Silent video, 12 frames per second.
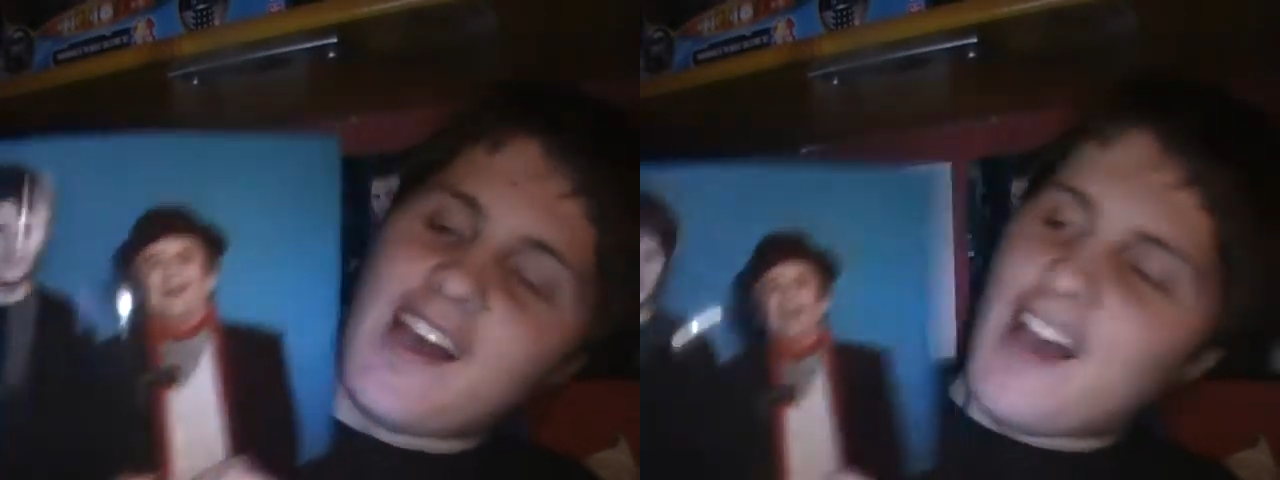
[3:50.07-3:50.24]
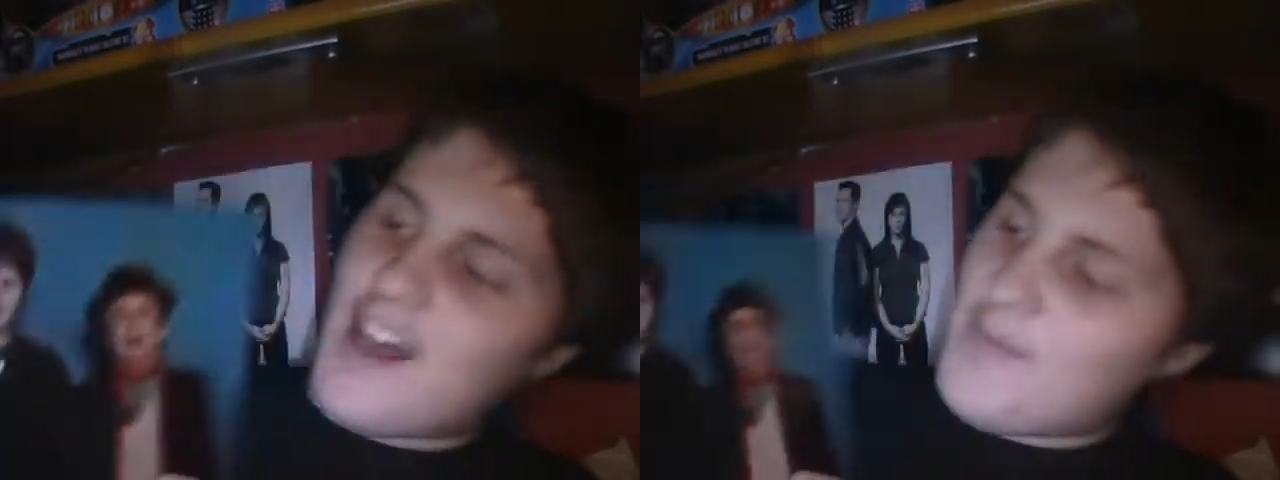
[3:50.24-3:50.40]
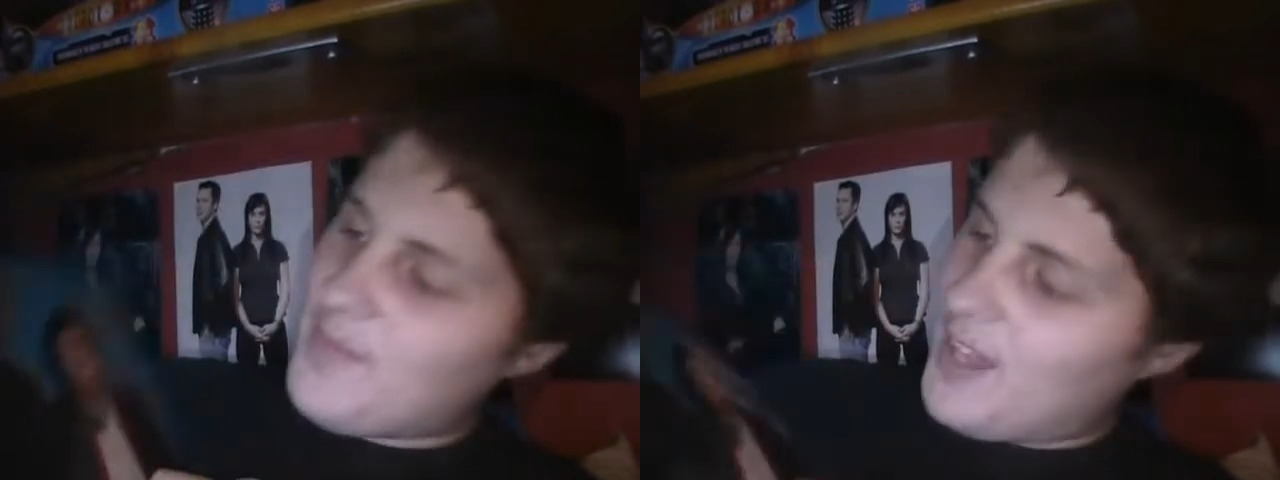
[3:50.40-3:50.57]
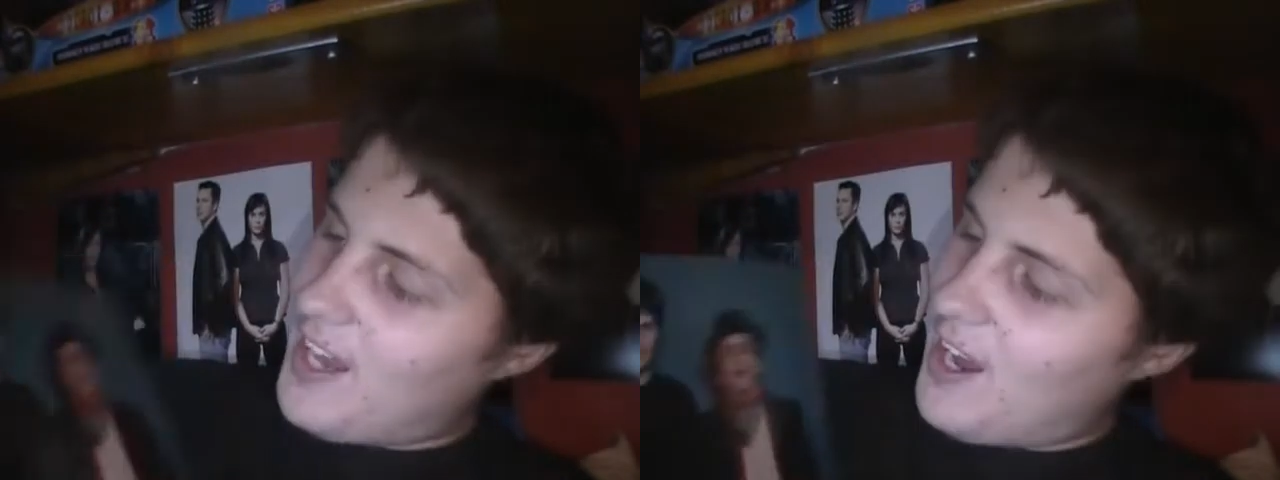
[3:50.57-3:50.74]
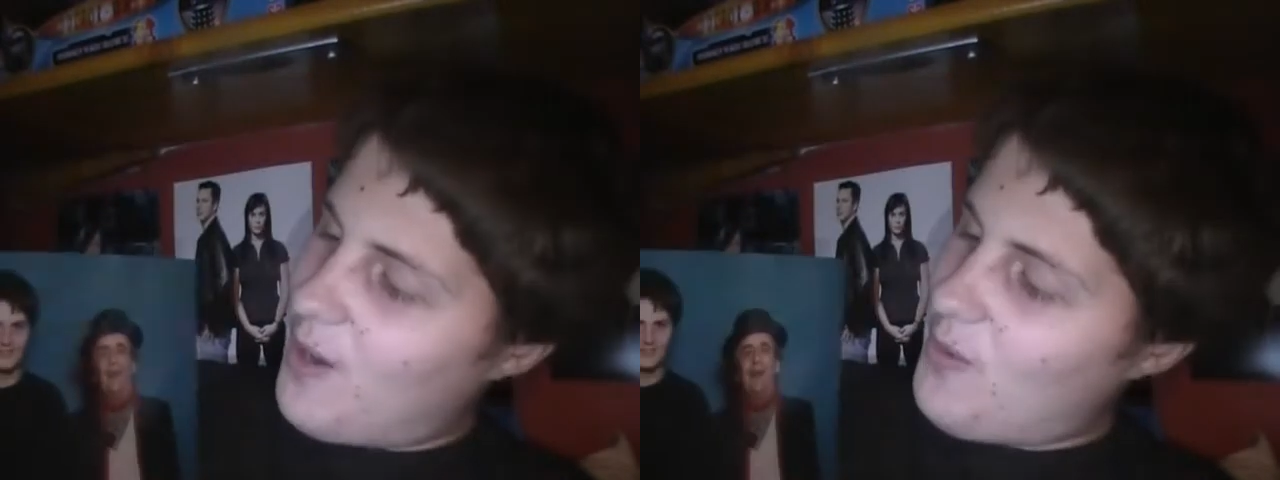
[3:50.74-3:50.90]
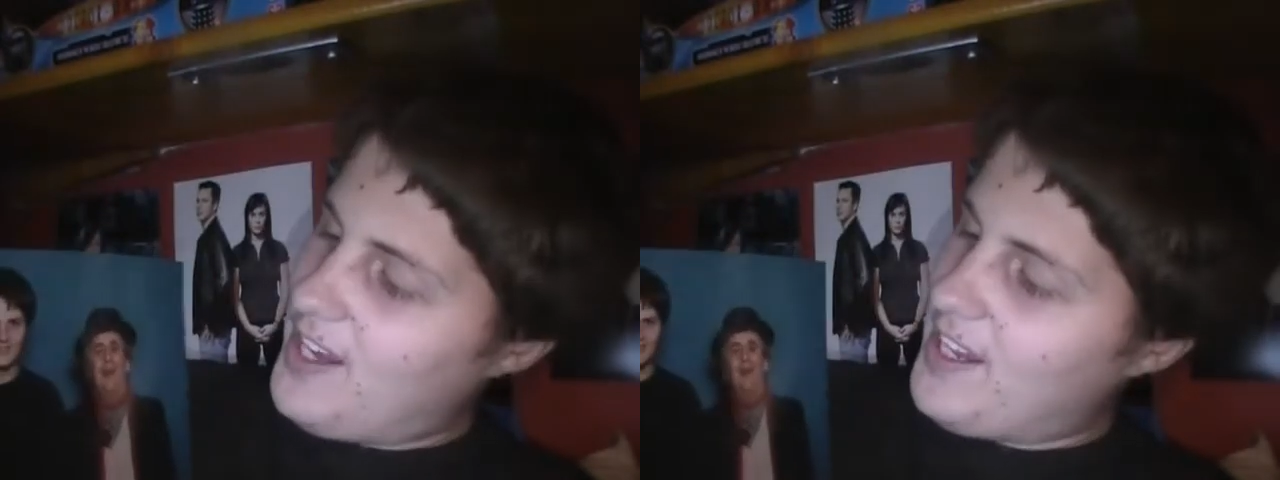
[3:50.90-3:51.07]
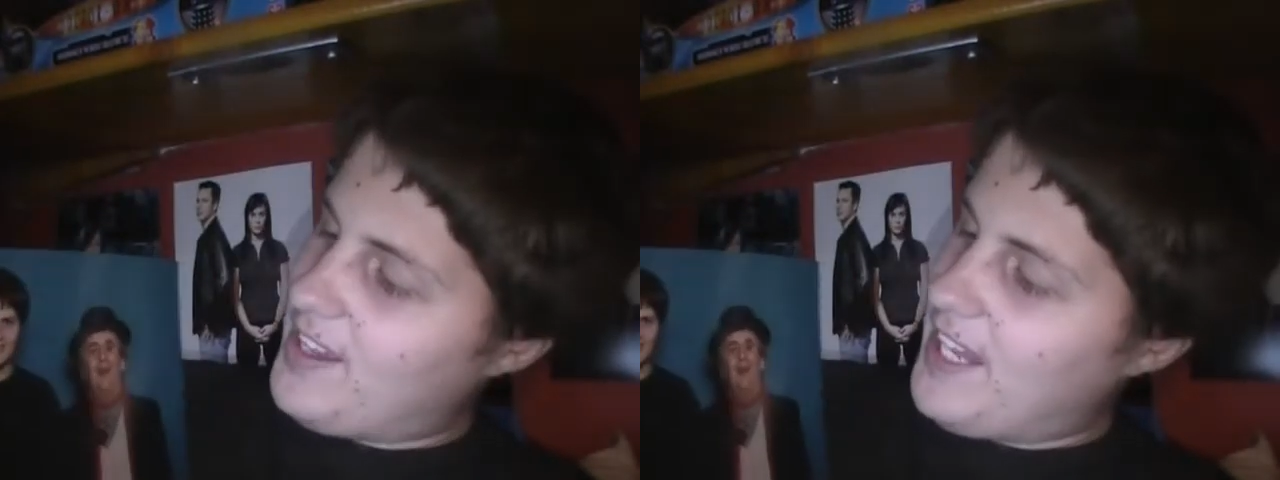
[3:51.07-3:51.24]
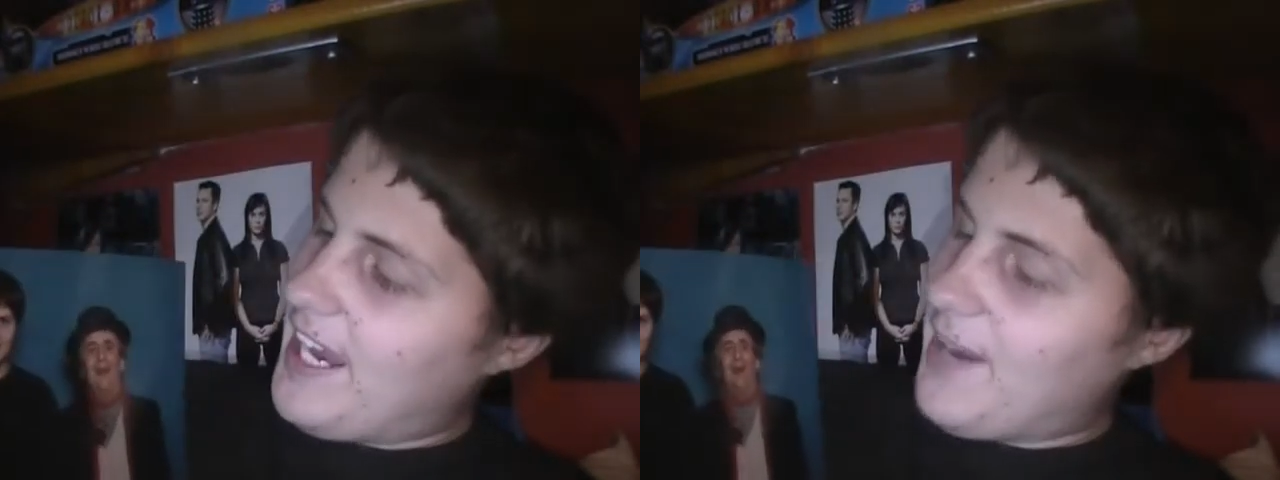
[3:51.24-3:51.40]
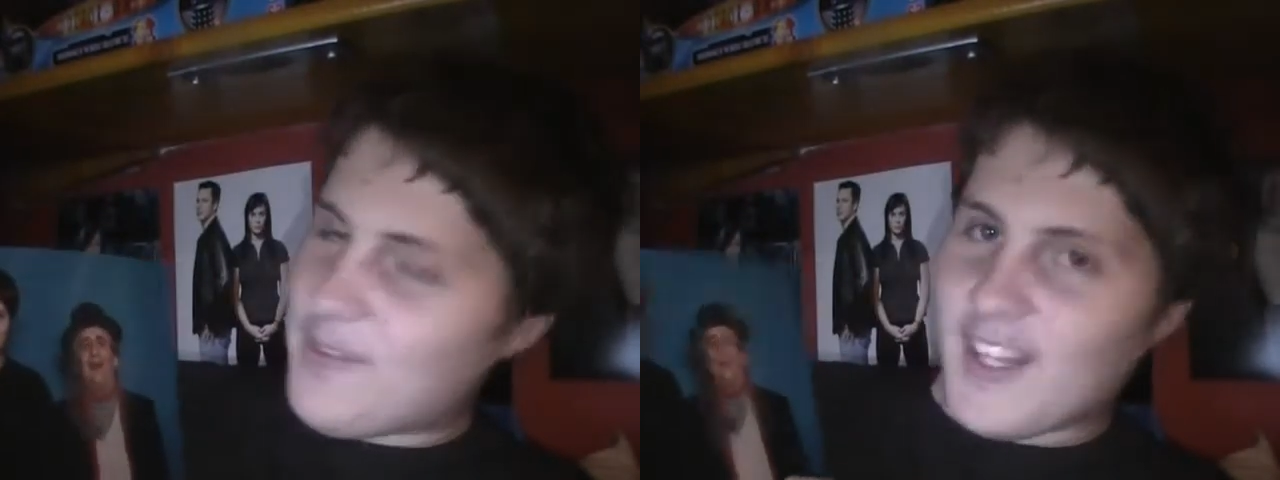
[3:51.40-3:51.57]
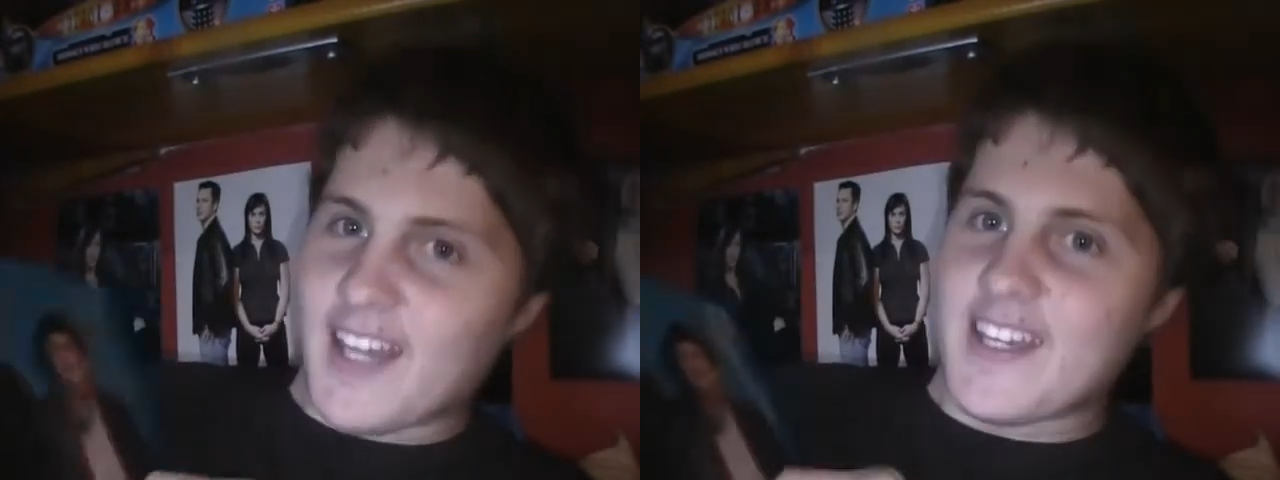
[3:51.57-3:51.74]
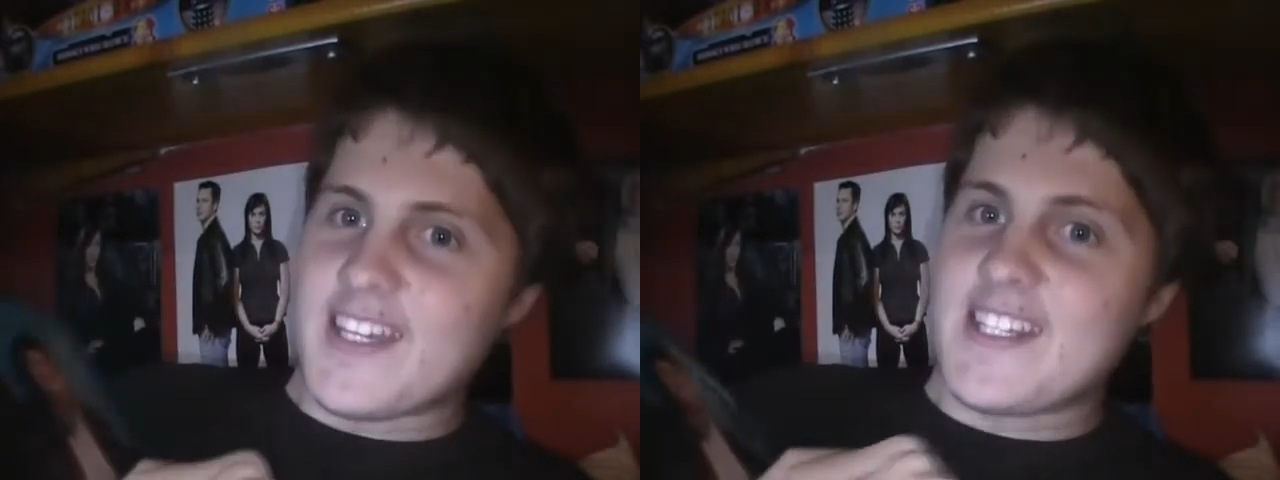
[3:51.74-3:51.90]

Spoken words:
I went in there and we're like,